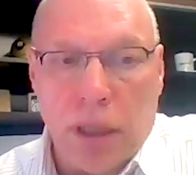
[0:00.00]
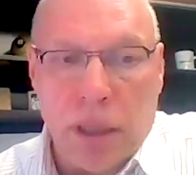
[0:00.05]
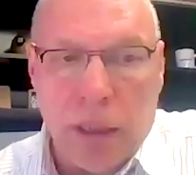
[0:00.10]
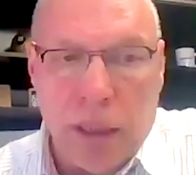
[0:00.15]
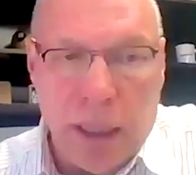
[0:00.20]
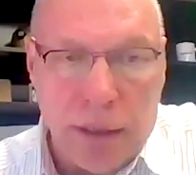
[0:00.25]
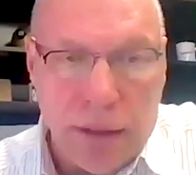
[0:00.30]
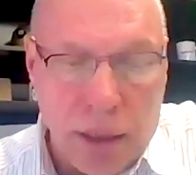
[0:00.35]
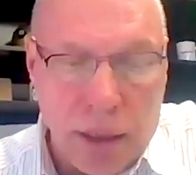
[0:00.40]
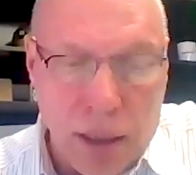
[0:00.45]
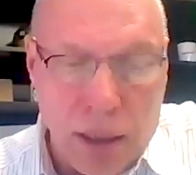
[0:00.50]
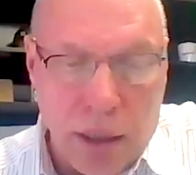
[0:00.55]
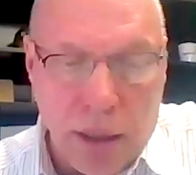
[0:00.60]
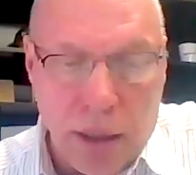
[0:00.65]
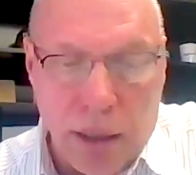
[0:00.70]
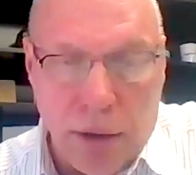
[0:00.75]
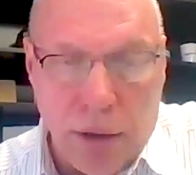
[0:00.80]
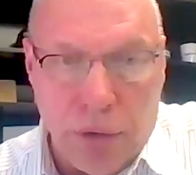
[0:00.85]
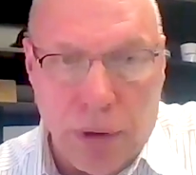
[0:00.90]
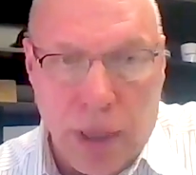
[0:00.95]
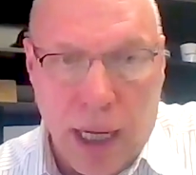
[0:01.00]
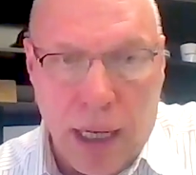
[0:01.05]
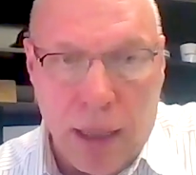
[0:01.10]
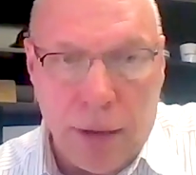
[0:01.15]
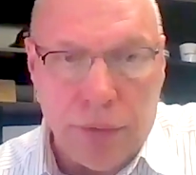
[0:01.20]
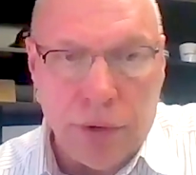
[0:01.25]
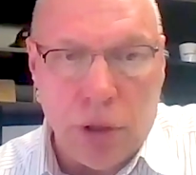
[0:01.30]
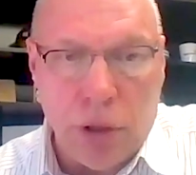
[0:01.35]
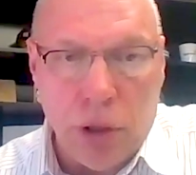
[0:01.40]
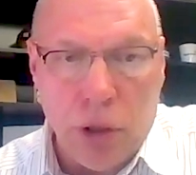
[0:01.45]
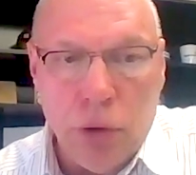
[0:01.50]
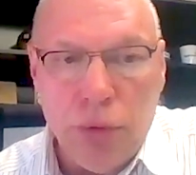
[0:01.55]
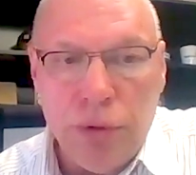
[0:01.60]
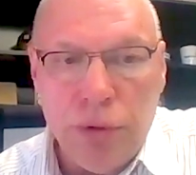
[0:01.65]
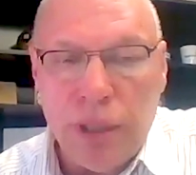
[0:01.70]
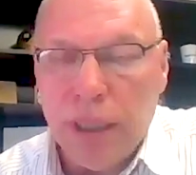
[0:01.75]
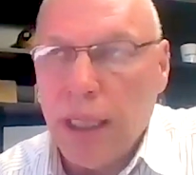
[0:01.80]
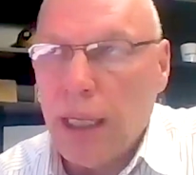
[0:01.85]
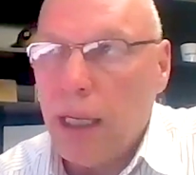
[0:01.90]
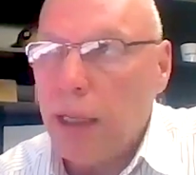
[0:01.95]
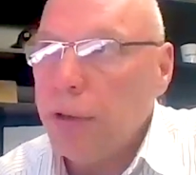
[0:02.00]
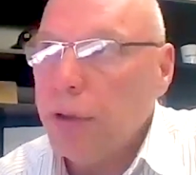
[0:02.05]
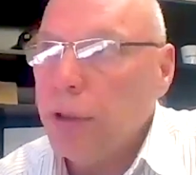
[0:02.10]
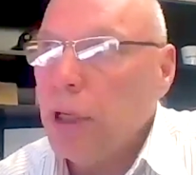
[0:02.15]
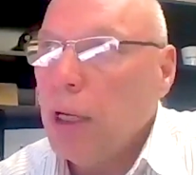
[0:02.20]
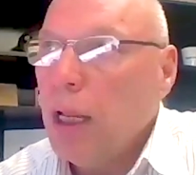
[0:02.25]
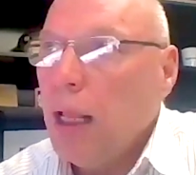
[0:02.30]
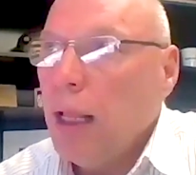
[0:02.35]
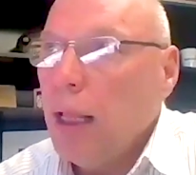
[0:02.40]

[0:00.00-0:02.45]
get the ground glued together.